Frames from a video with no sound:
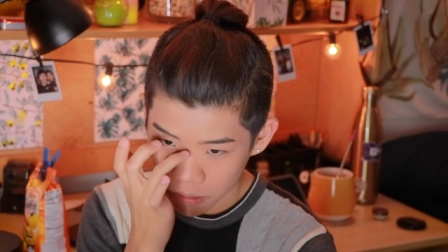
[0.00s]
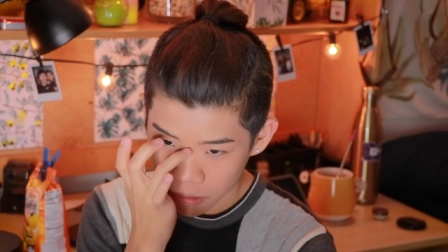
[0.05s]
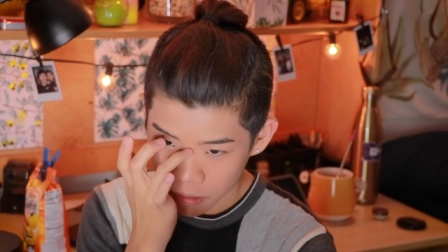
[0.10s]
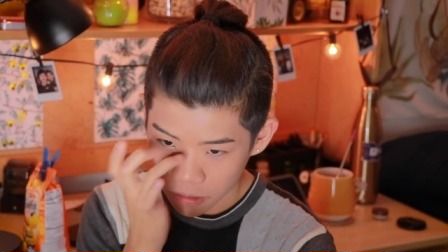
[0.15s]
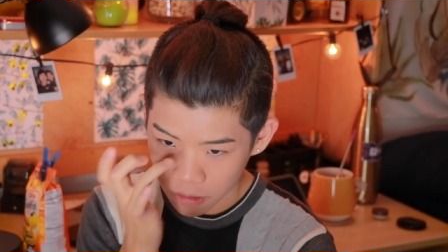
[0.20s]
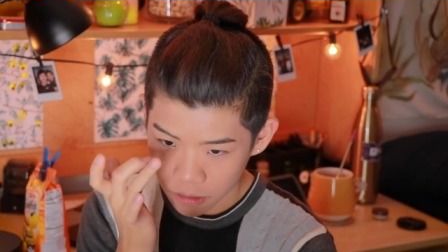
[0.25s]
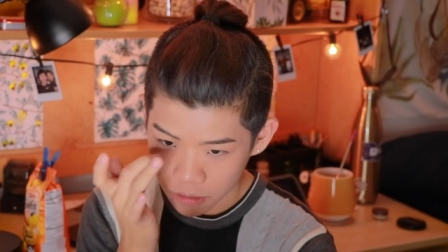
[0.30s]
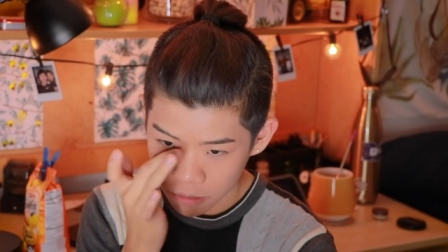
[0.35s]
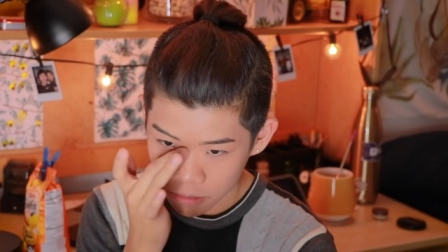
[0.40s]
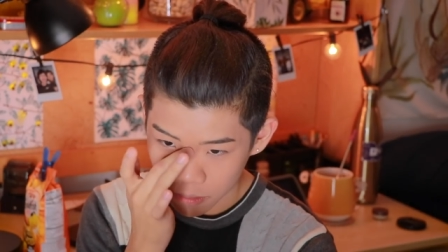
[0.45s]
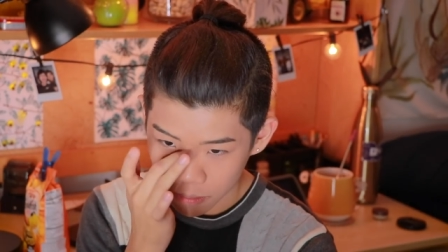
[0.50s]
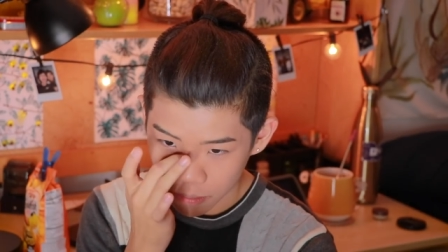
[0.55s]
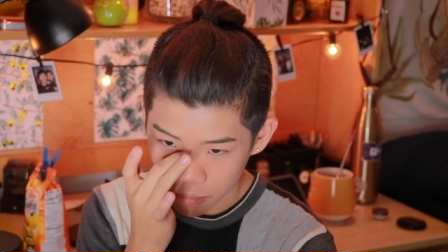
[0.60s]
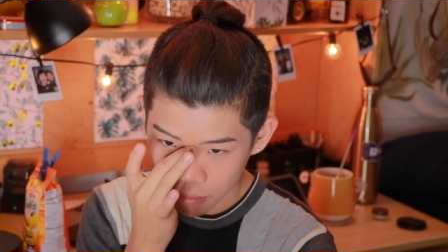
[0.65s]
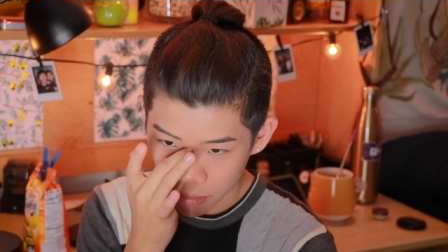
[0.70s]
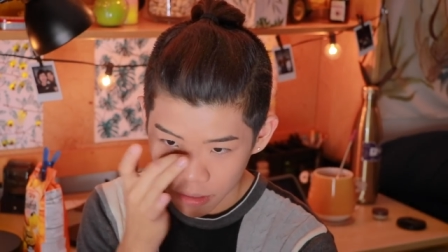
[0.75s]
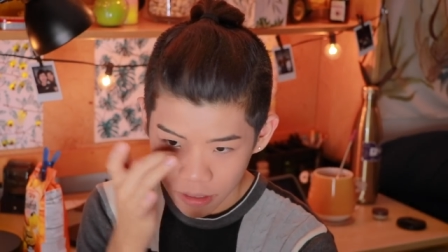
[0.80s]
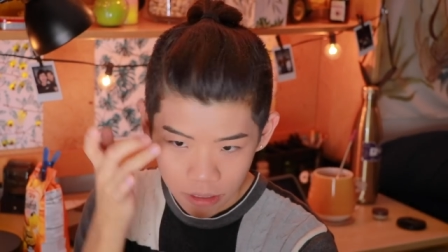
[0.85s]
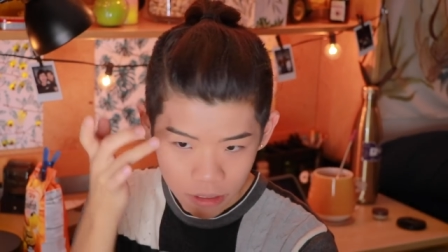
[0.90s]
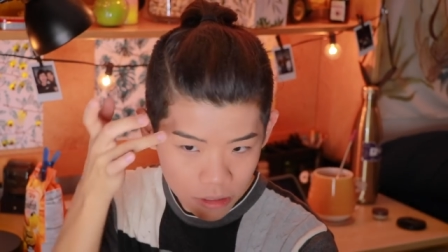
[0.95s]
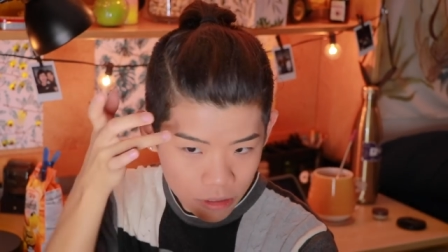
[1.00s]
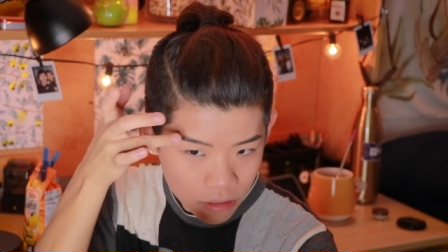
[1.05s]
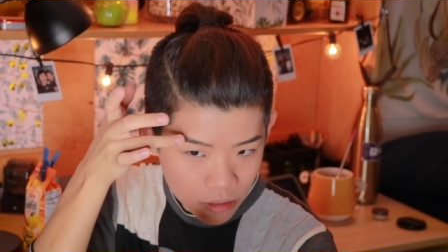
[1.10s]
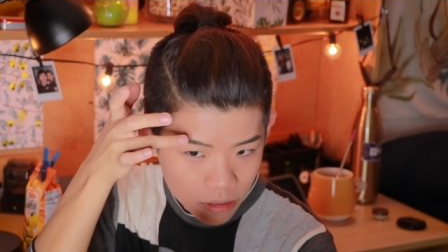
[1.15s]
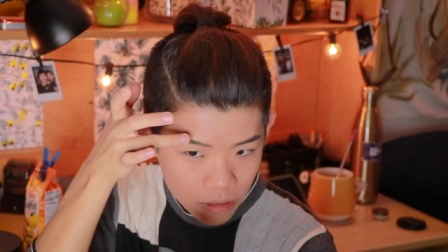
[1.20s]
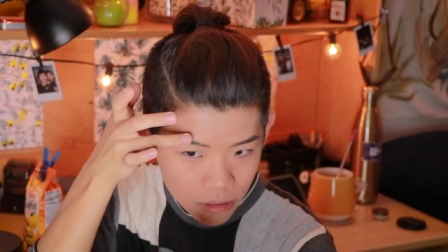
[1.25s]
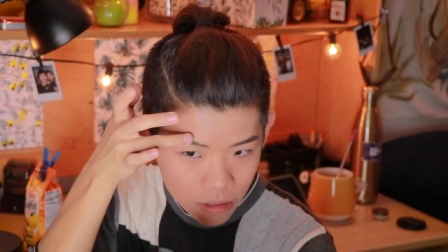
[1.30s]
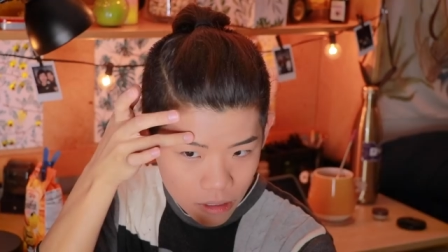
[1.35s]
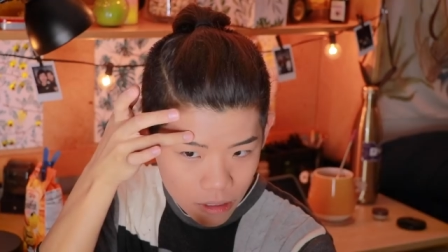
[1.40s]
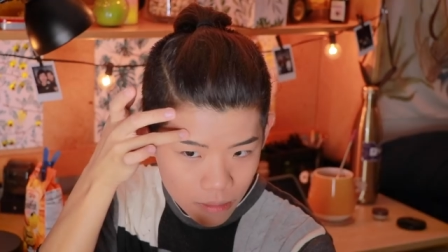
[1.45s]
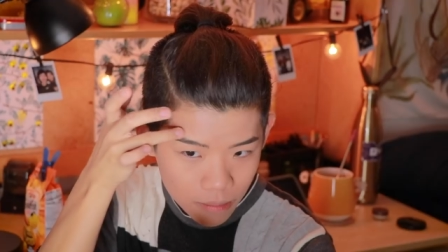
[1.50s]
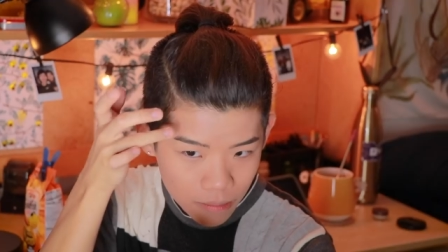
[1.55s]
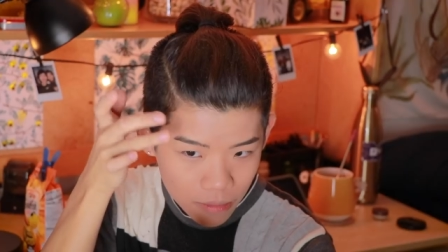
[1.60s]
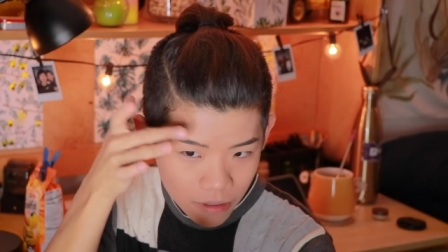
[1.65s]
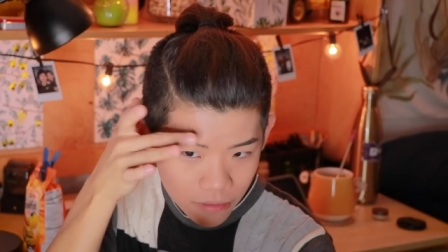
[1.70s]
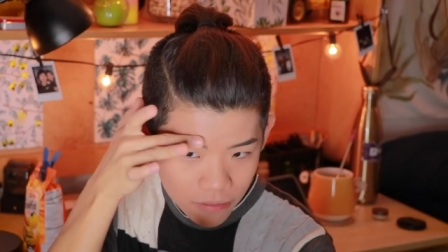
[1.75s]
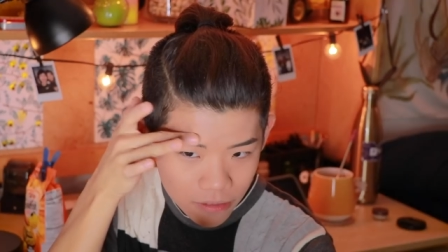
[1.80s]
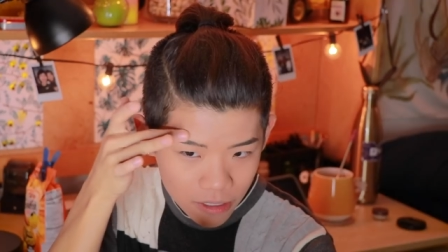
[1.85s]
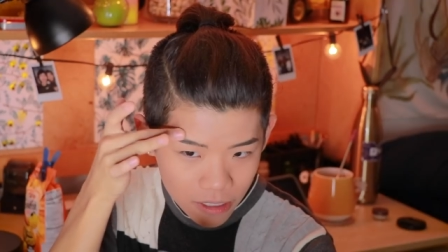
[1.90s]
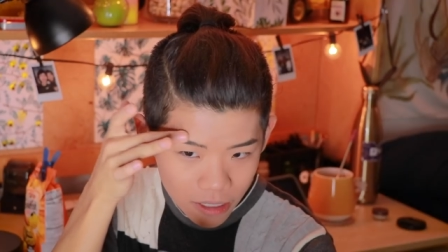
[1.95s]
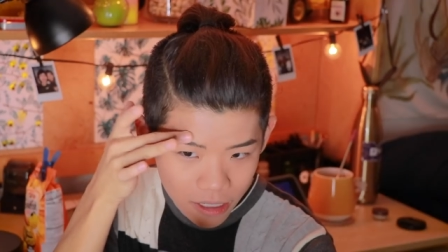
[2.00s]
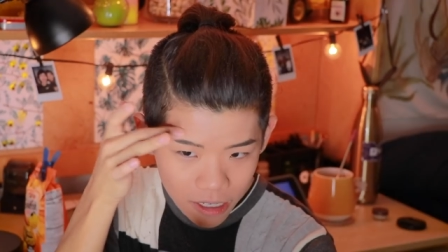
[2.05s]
the nose bridge, above the